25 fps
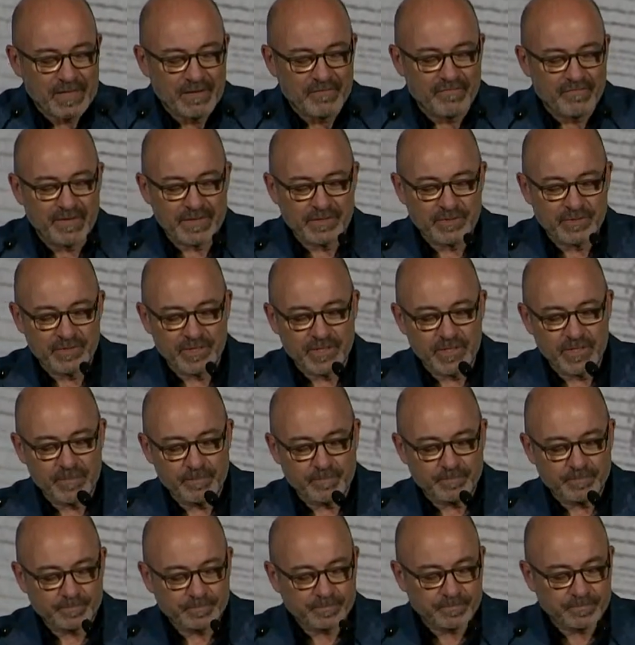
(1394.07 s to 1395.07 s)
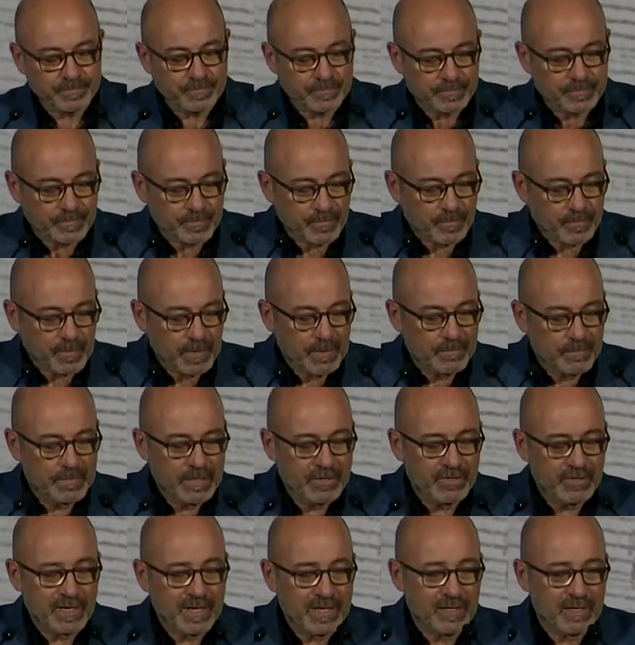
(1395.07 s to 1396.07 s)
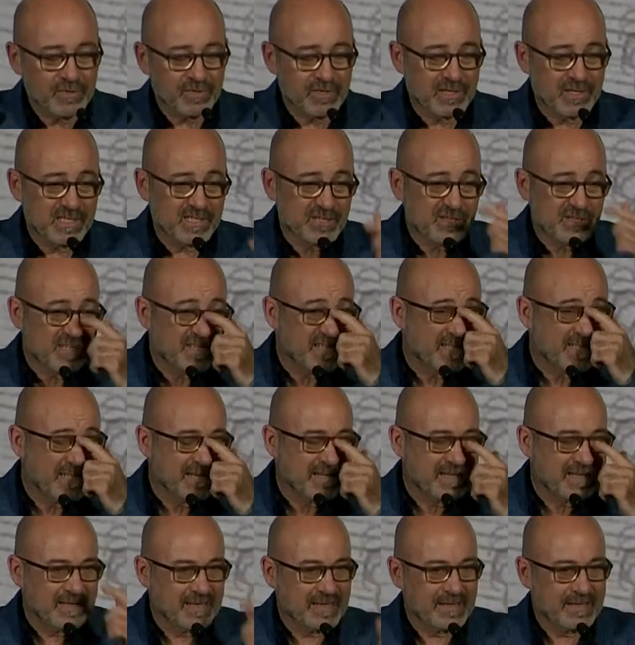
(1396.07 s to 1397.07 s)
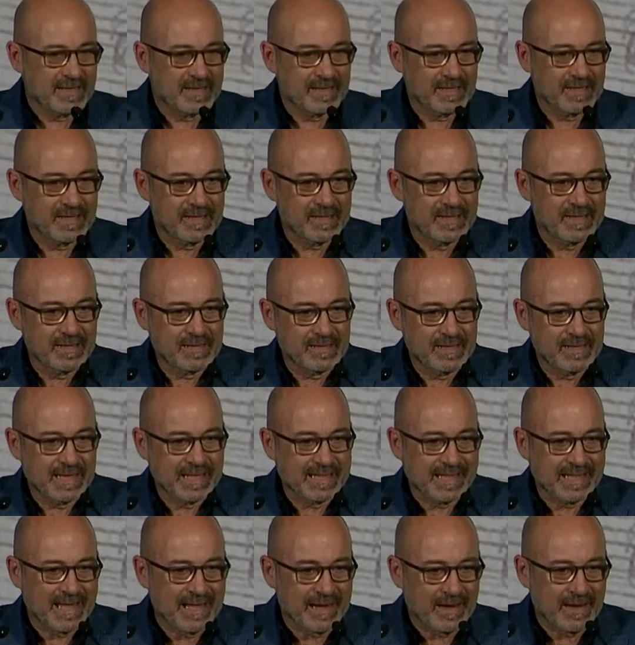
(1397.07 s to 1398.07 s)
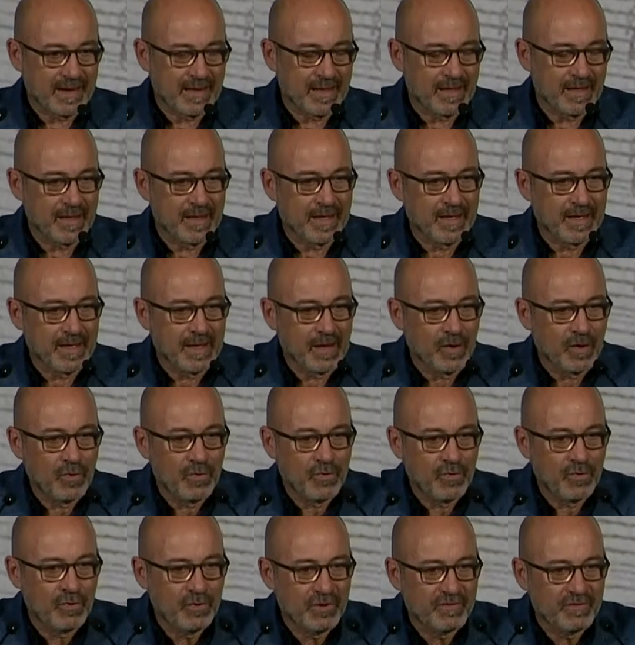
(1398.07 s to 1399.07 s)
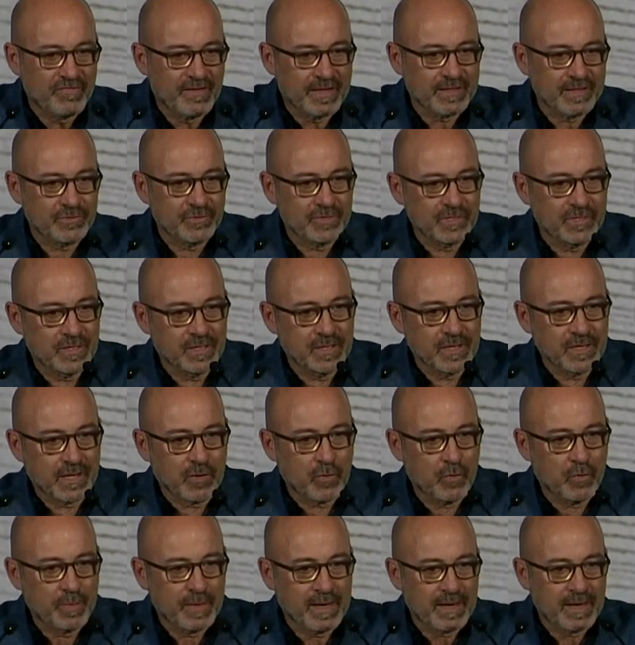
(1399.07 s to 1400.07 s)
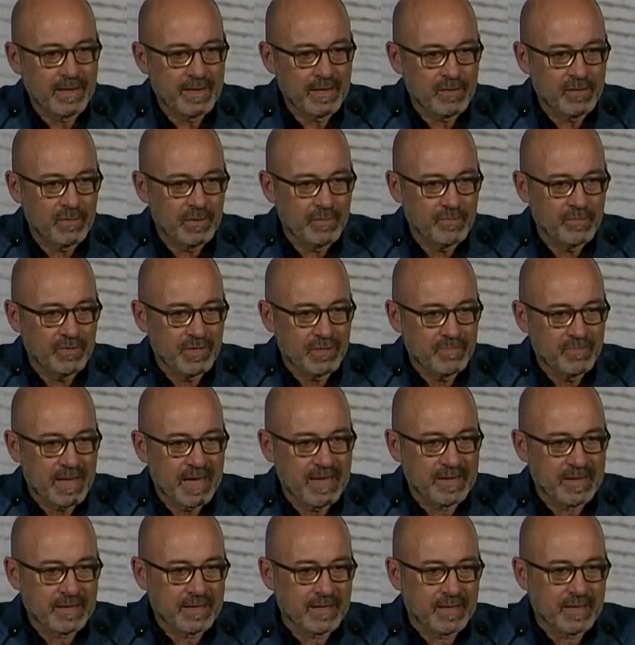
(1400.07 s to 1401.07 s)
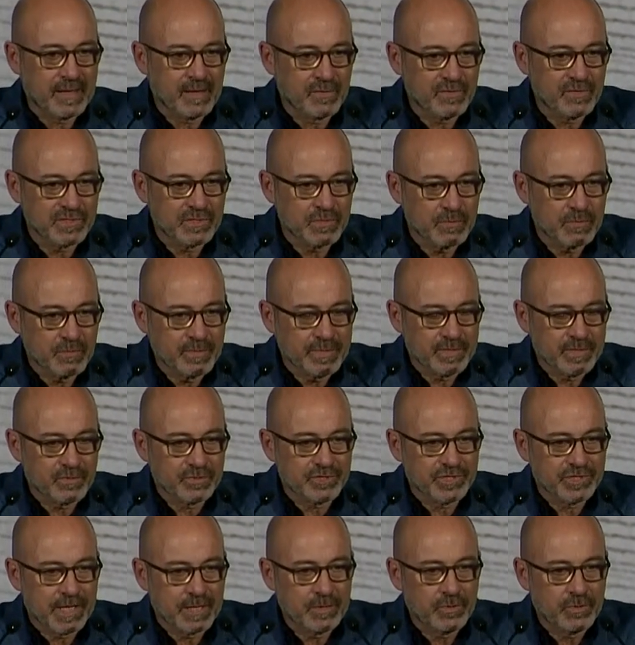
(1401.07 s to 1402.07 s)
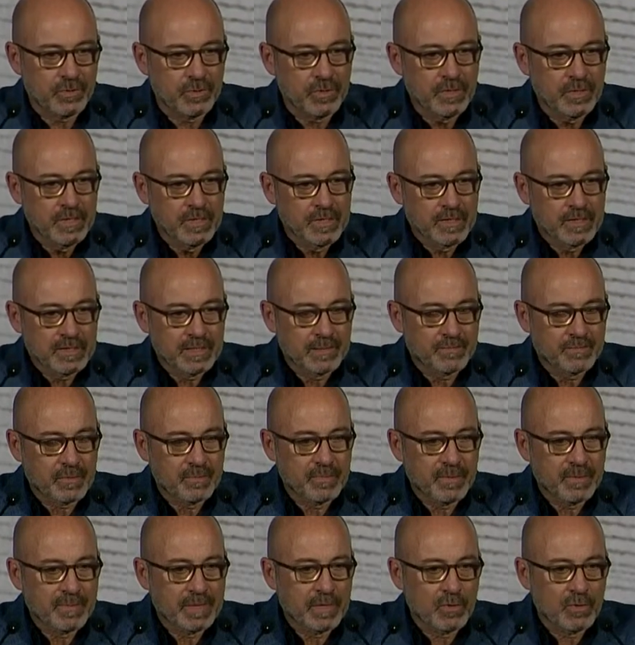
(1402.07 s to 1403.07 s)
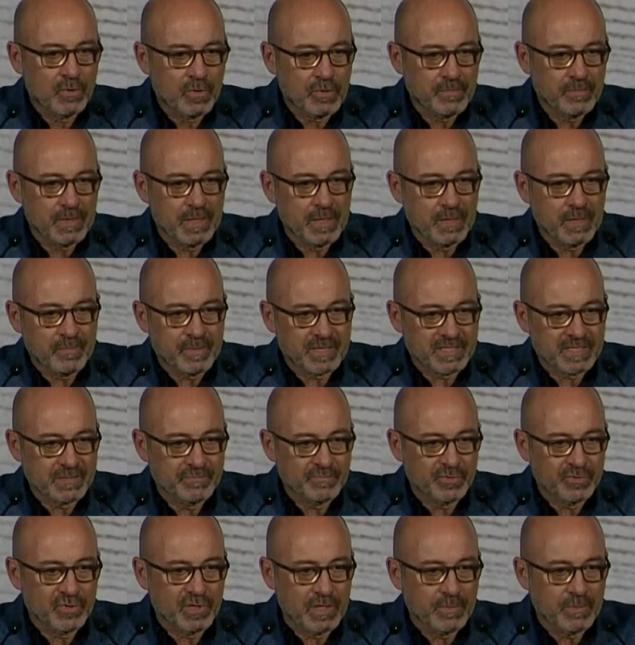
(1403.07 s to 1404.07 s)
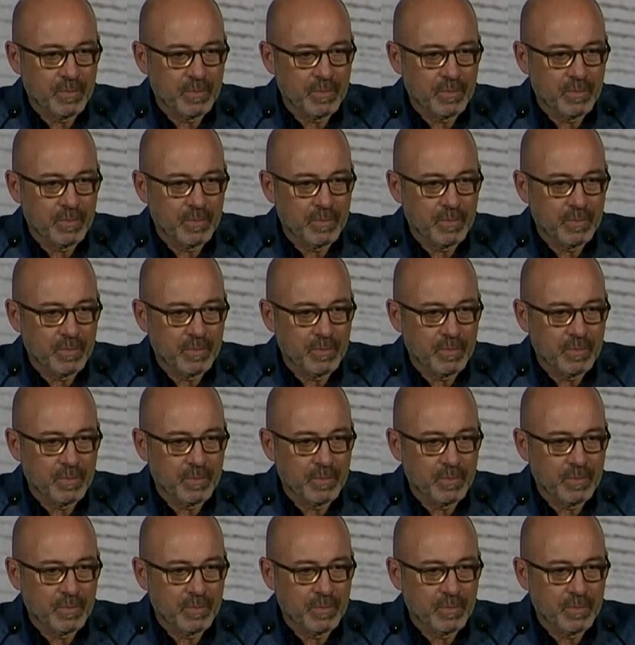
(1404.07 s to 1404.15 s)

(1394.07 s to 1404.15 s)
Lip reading: So the fact that we want to further improve land use or recover good sea